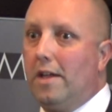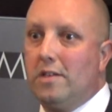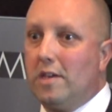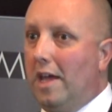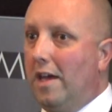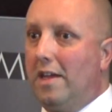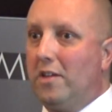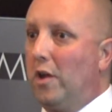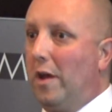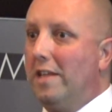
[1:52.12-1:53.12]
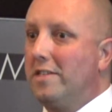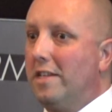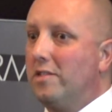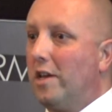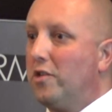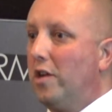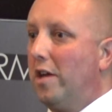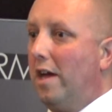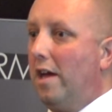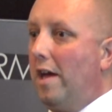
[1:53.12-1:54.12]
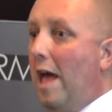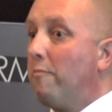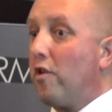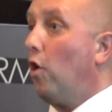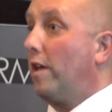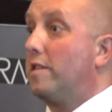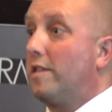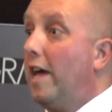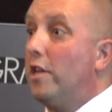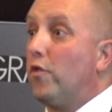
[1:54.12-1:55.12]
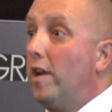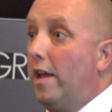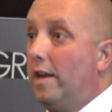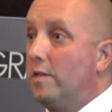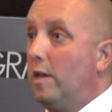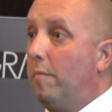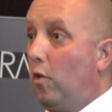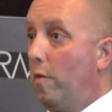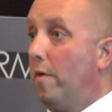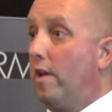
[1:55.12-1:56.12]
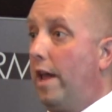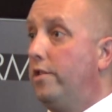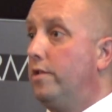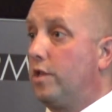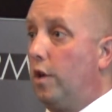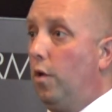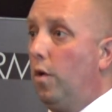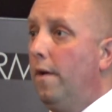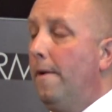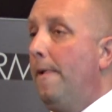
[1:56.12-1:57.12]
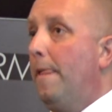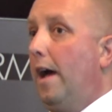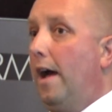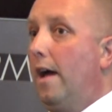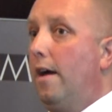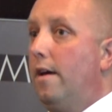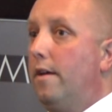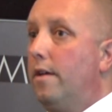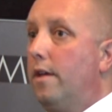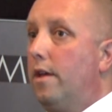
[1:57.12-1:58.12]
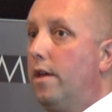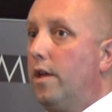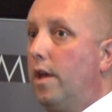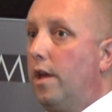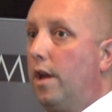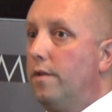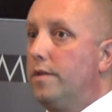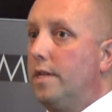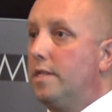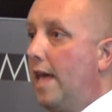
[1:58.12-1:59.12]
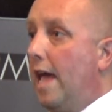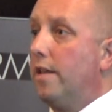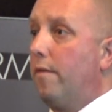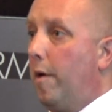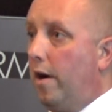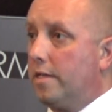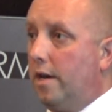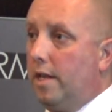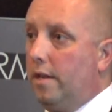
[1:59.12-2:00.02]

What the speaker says: it's in such a embryonic stage, really, in its employment relations law. You know, since the end of apartheid